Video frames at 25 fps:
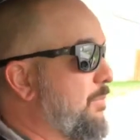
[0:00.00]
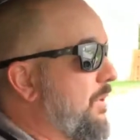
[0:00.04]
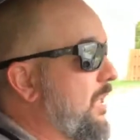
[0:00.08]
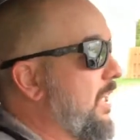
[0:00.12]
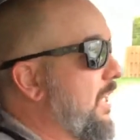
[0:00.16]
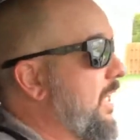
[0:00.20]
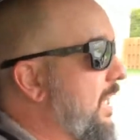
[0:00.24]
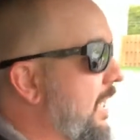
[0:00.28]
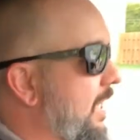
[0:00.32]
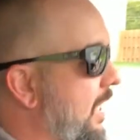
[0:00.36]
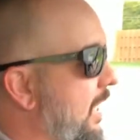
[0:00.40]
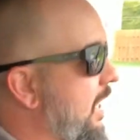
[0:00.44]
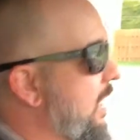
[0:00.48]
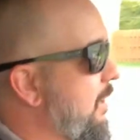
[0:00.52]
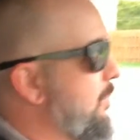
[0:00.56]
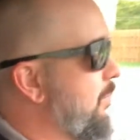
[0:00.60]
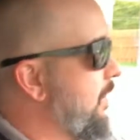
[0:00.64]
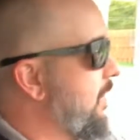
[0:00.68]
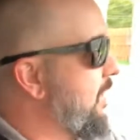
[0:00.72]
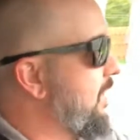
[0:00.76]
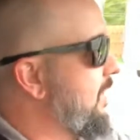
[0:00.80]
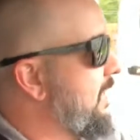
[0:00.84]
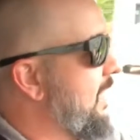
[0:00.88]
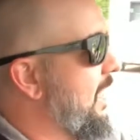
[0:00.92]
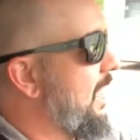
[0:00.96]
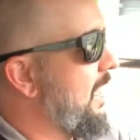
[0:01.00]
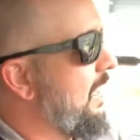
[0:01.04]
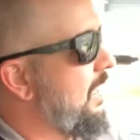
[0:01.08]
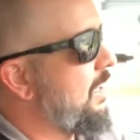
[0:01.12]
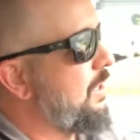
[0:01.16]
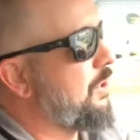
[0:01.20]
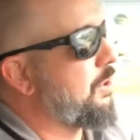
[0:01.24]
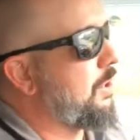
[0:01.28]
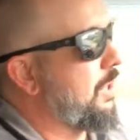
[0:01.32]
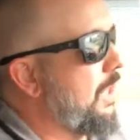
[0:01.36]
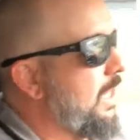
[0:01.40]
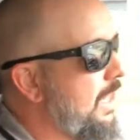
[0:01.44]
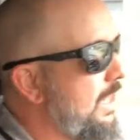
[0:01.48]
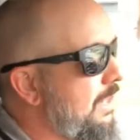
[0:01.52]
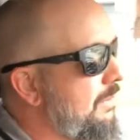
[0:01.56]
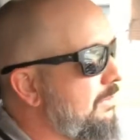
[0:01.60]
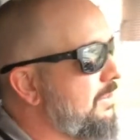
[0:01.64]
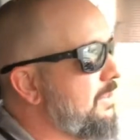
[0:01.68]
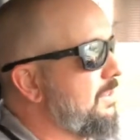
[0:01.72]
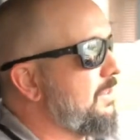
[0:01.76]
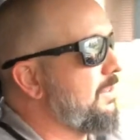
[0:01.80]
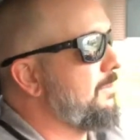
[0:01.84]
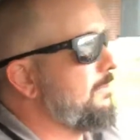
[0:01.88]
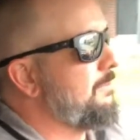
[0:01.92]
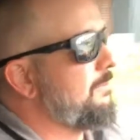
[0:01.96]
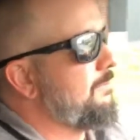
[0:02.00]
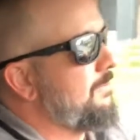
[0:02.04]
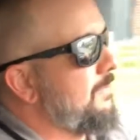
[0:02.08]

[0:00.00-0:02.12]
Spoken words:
plug-in hybrid is that it drives